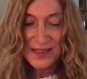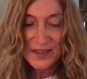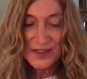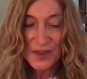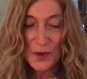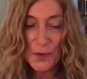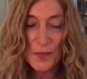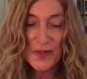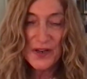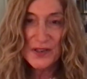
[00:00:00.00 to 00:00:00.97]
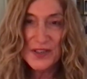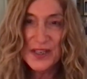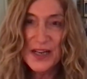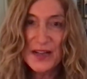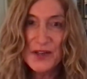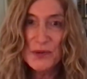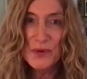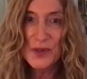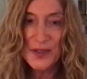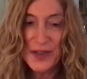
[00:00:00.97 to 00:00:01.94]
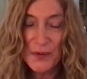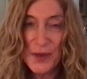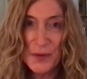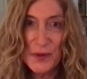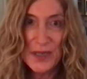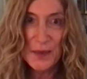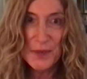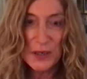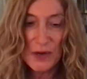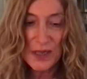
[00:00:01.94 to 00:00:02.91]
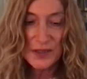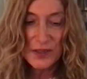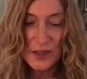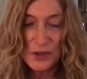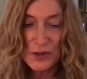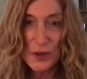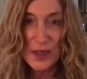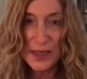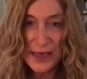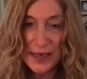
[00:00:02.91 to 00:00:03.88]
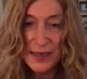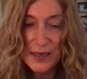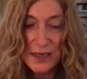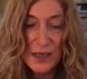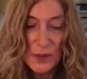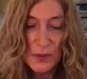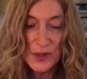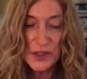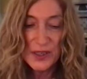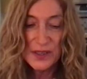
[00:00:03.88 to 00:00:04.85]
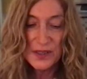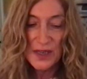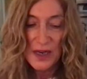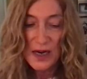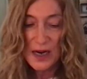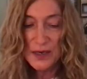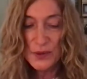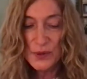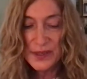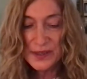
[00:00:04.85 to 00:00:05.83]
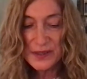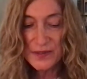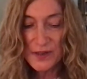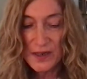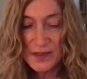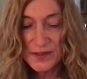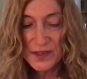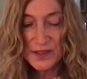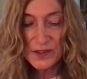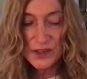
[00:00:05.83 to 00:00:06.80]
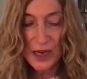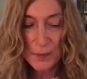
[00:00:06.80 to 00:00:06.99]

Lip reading: so there's another rule that we will come across shortly, which is Arnudit Savarnasya Cha